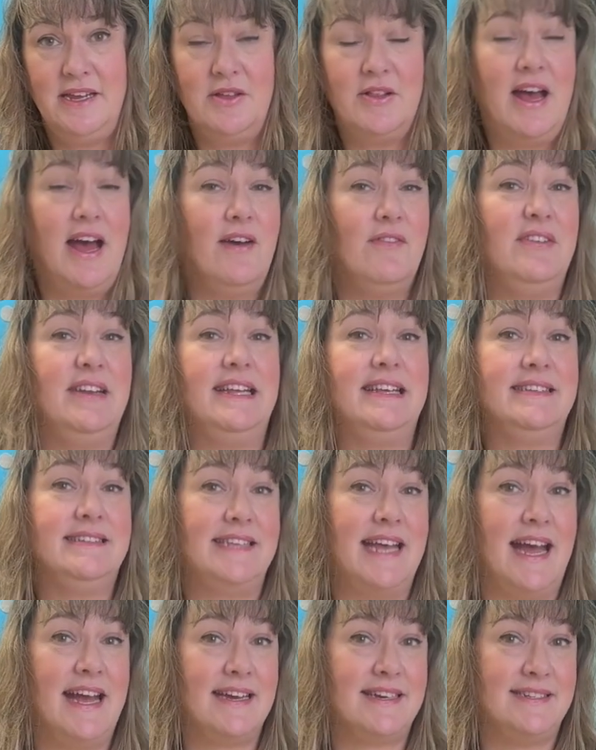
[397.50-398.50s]
have an
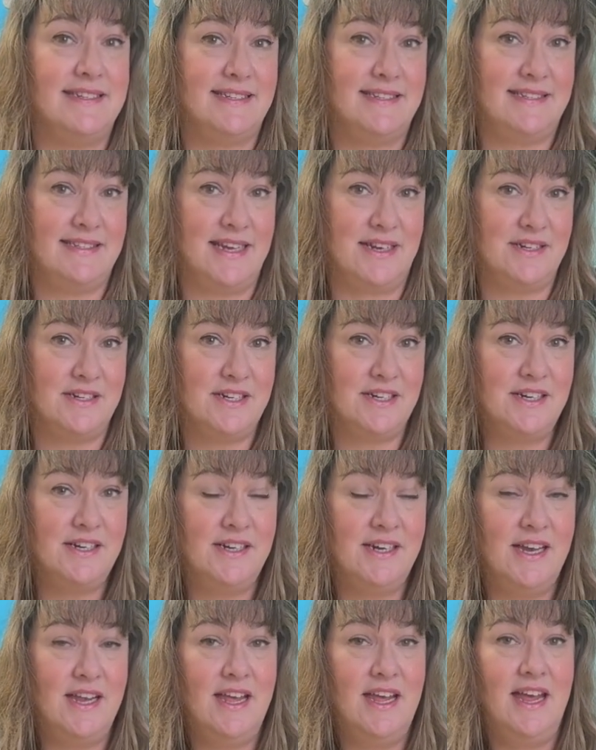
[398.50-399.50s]
exact center
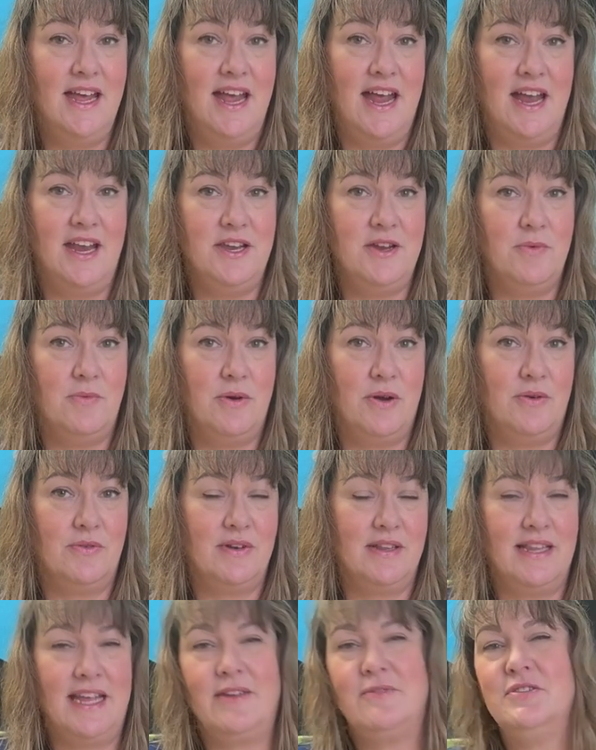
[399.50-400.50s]
and you won't,
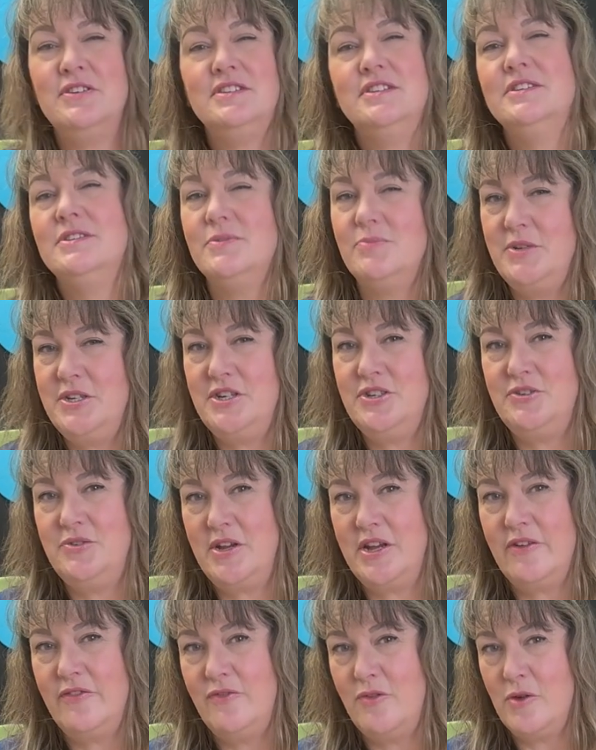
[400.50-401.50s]
like for instance, when you're doing
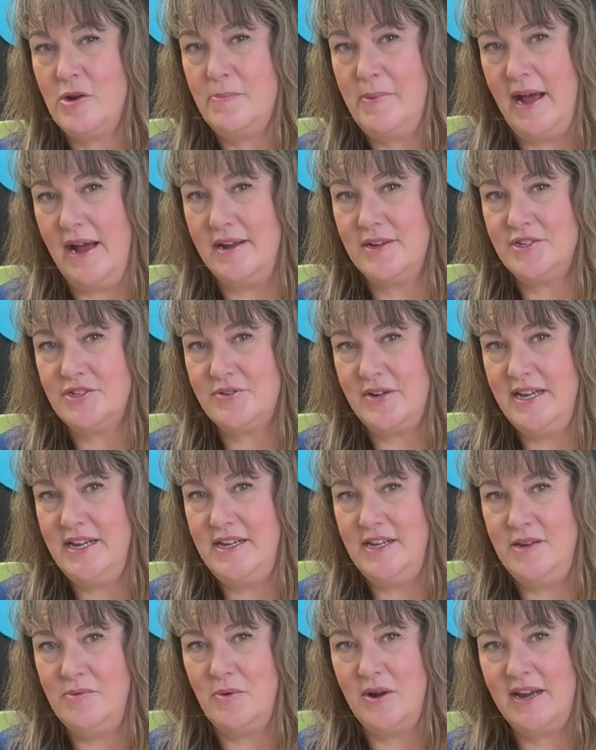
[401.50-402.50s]
a 4-patch, right?
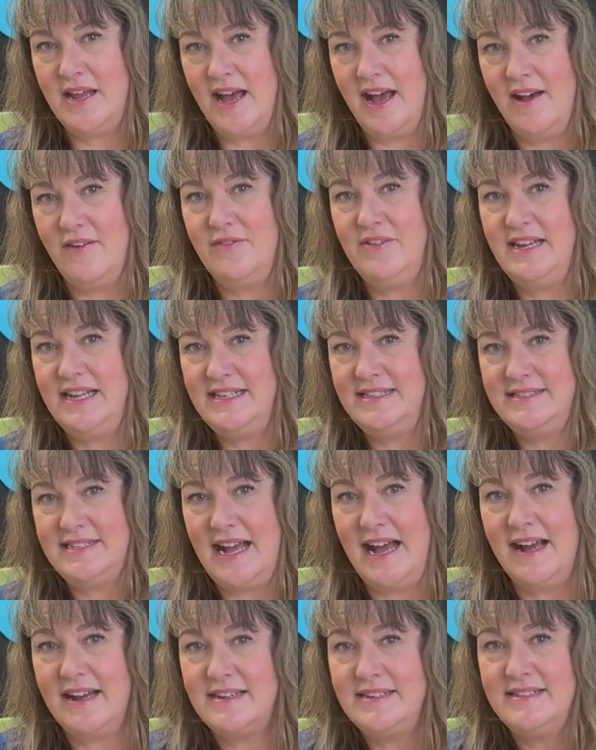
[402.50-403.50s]
You want to have an
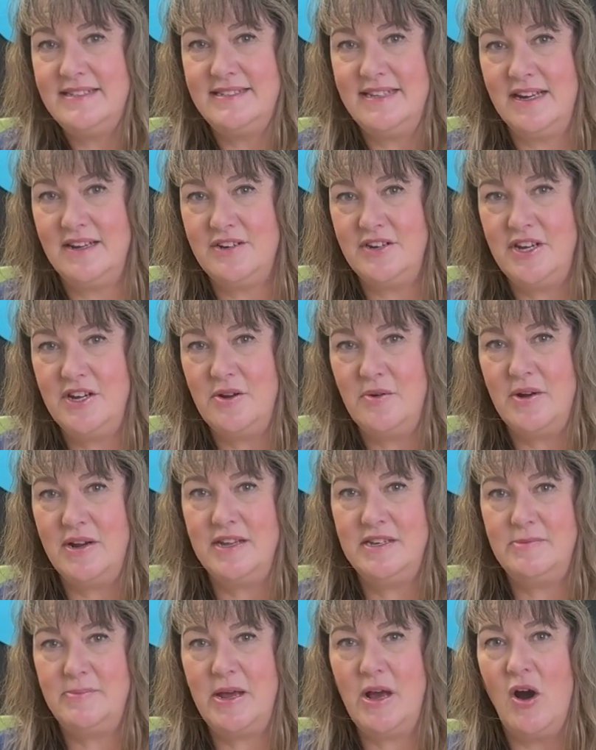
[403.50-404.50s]
exact center. You don't want it
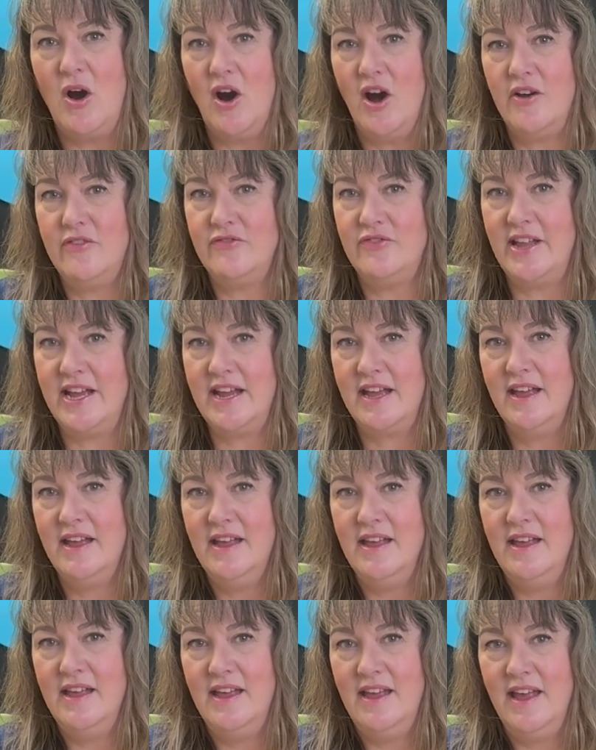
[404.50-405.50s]
to be off like
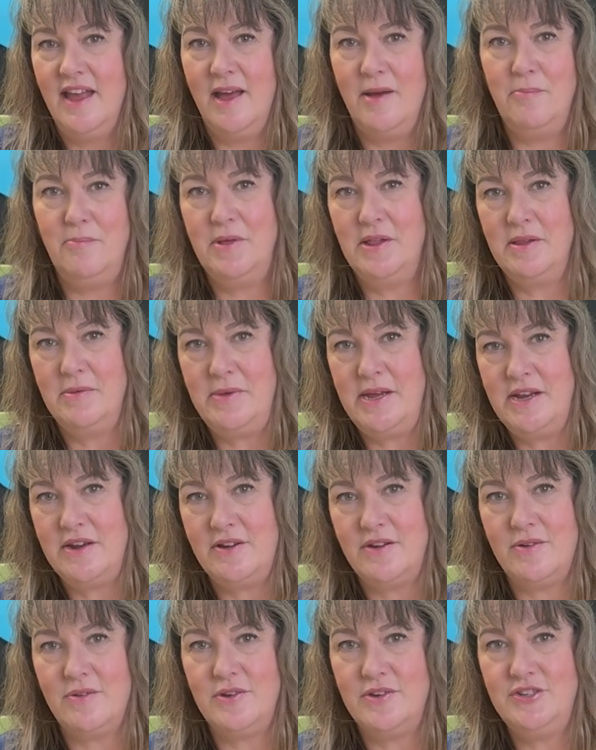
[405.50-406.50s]
a
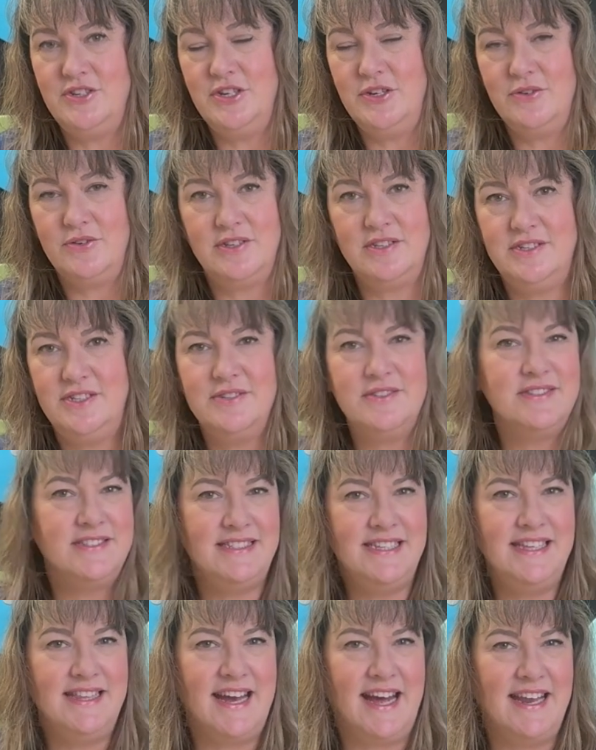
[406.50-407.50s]
millimeter or two because you'll
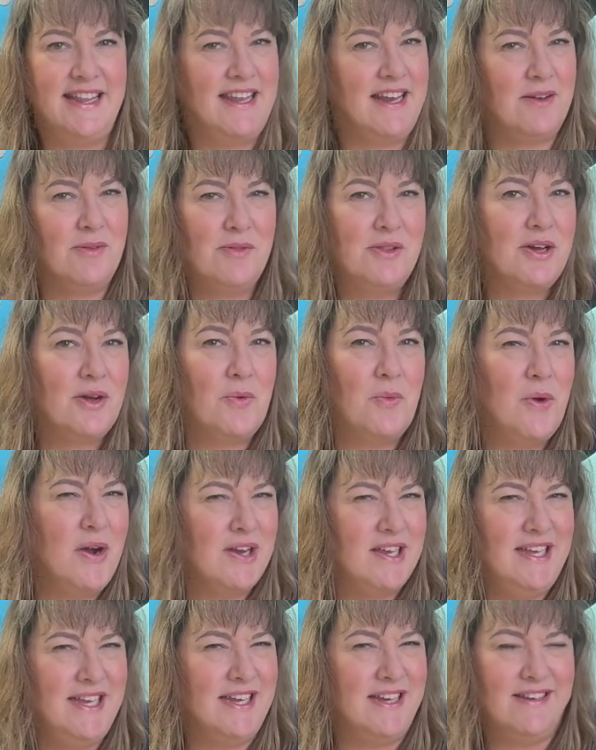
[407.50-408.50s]
see that and it'll look
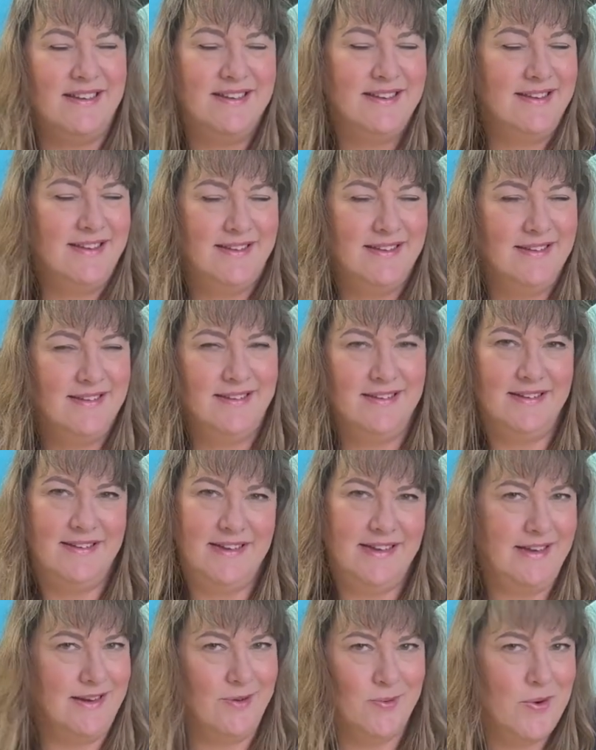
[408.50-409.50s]
wonky and
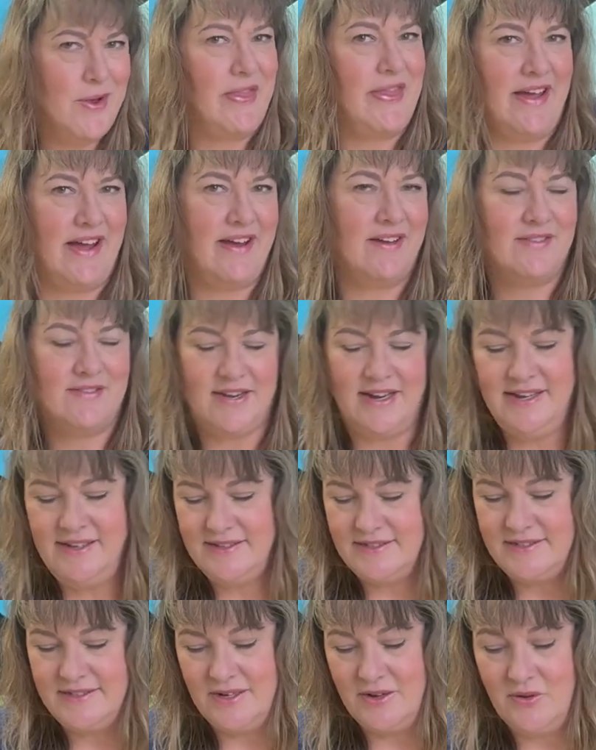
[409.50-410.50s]
you don't want that, right?
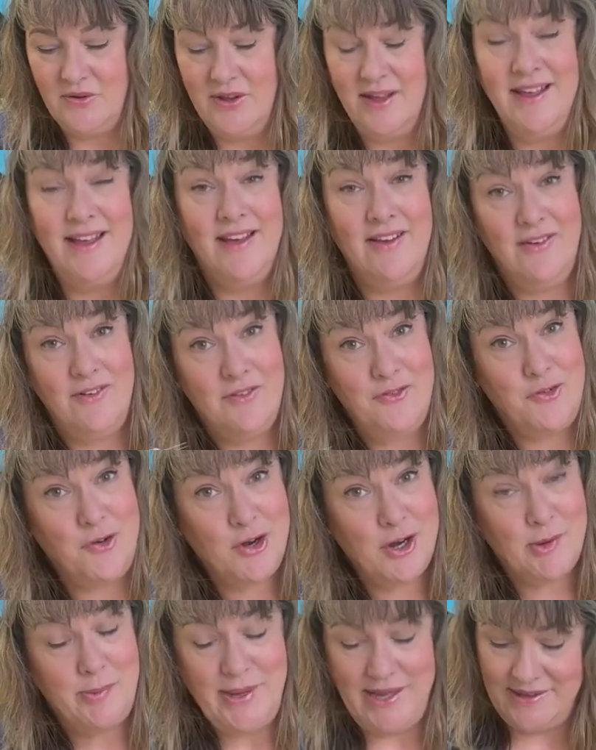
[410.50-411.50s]
So
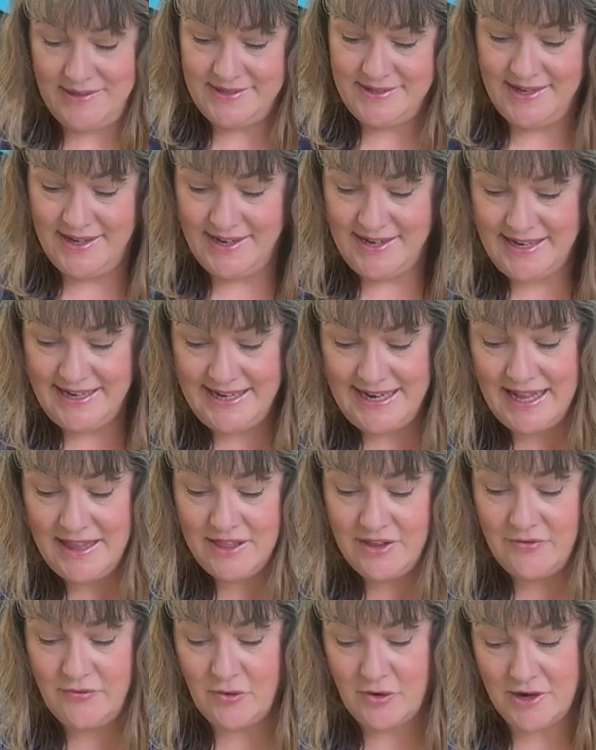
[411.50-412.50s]
fork pins, get
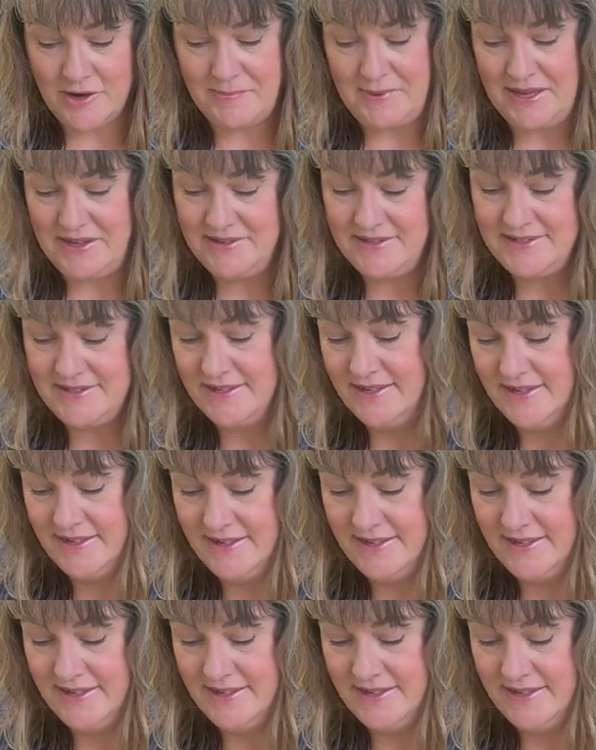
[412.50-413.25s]
the fork pins.